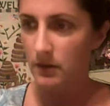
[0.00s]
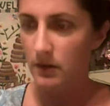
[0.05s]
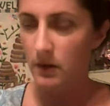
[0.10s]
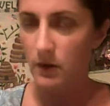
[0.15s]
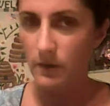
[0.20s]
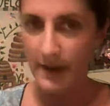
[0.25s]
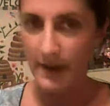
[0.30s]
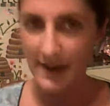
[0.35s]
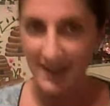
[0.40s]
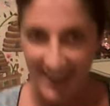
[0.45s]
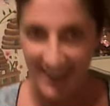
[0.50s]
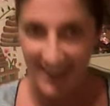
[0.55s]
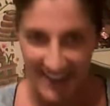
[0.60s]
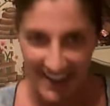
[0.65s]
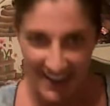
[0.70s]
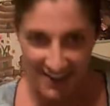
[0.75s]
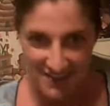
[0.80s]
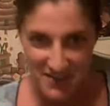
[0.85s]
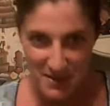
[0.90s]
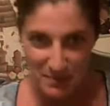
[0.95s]
Alright, I
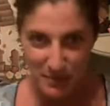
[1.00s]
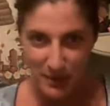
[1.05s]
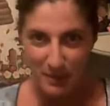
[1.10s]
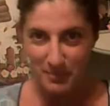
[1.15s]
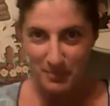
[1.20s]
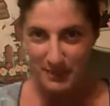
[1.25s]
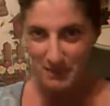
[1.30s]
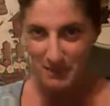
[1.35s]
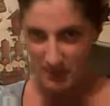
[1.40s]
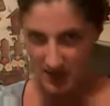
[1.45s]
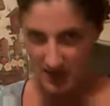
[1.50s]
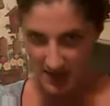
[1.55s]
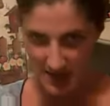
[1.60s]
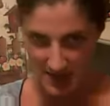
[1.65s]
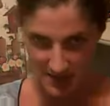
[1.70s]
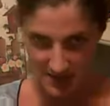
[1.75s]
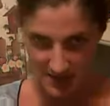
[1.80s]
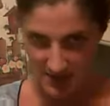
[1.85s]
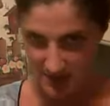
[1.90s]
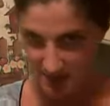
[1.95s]
have the Bump It in My
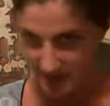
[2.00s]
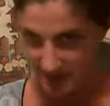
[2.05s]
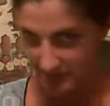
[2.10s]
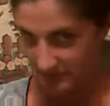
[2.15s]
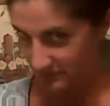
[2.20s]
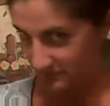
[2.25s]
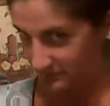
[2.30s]
Hair